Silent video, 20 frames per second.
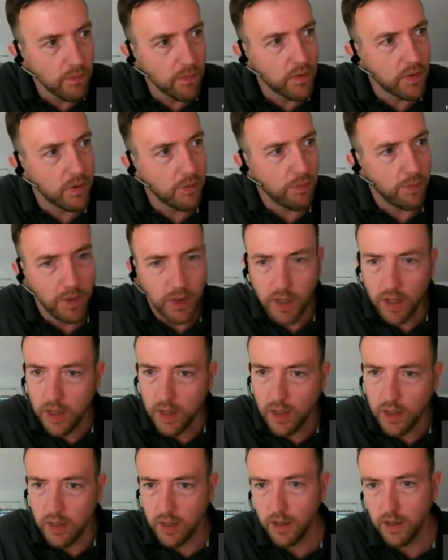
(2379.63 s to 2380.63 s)
to
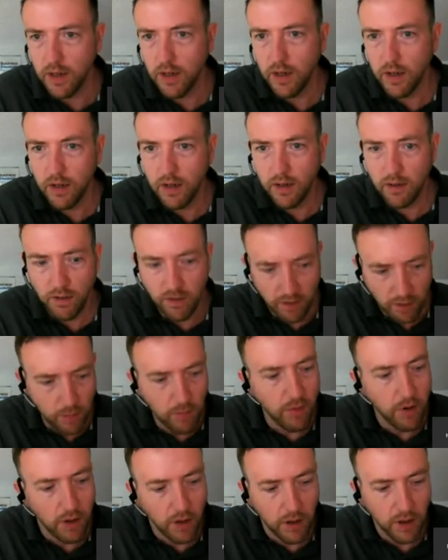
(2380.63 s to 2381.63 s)
be
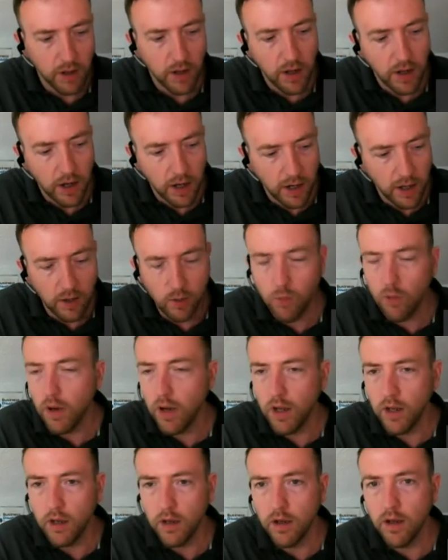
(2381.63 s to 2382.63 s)
similar in the
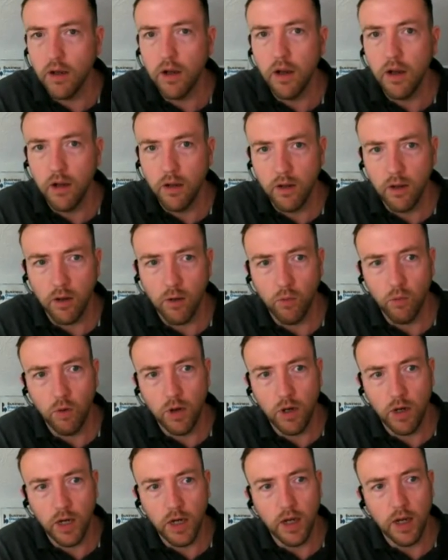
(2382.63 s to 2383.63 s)
way that
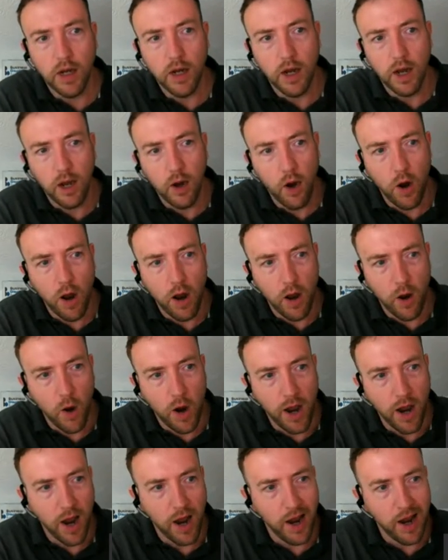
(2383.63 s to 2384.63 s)
we
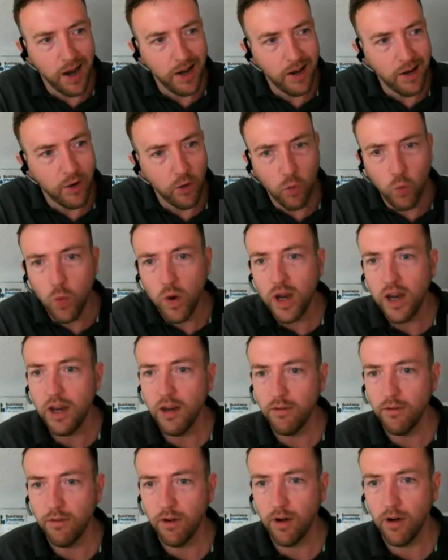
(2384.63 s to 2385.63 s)

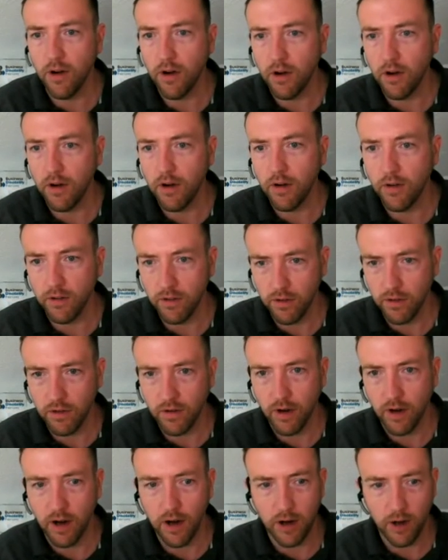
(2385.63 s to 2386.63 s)
interweave our
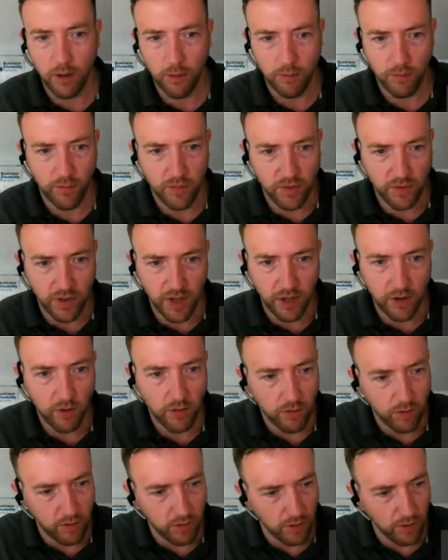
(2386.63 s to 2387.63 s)

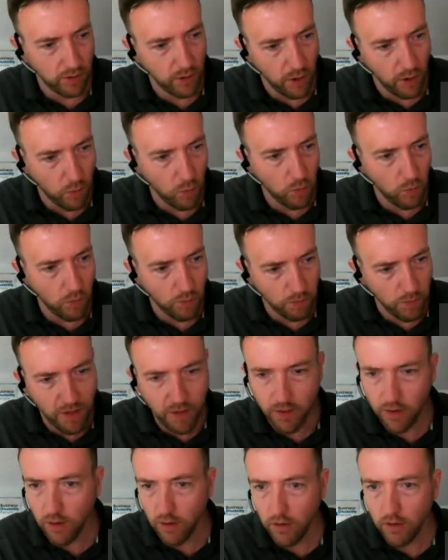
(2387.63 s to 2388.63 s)
skills and
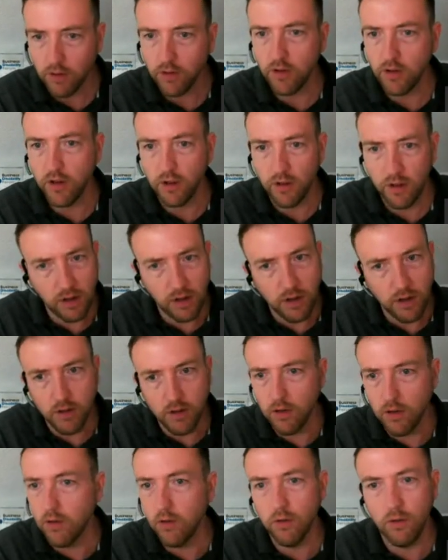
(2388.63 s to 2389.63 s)
methodologies
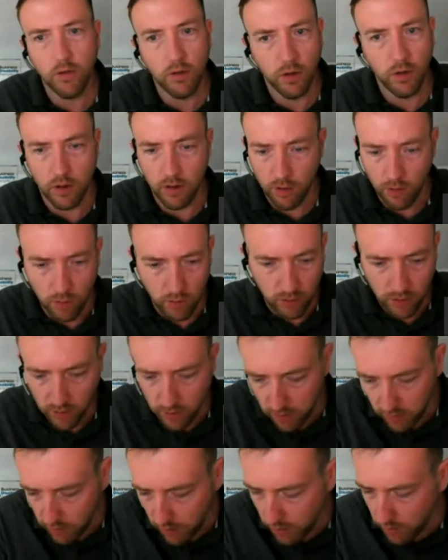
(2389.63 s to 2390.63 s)
into the
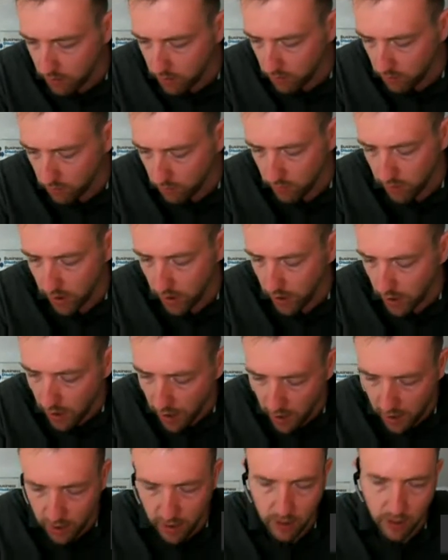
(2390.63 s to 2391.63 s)
organizational
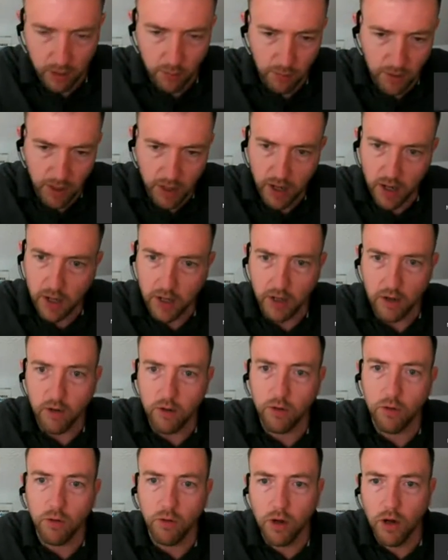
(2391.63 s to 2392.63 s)
DNA and the
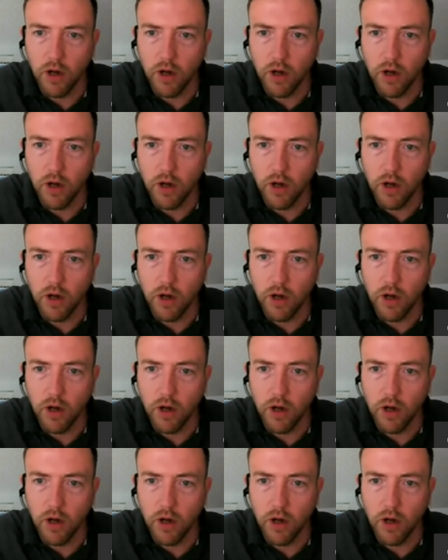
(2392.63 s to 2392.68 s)
BAU